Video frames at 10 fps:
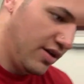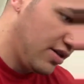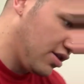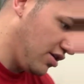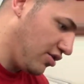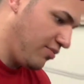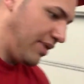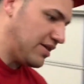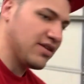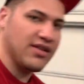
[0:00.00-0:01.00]
So
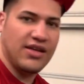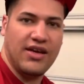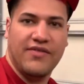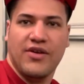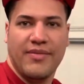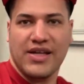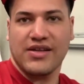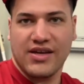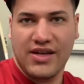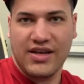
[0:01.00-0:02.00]
basically, if you're a
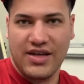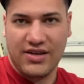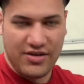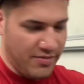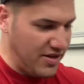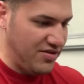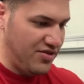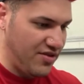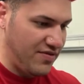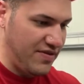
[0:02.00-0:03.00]
Mexican and you're about to
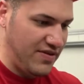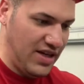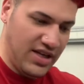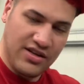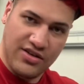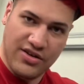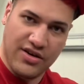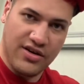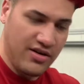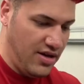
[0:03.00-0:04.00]
turn 15 and you're a
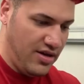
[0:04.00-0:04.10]
girl,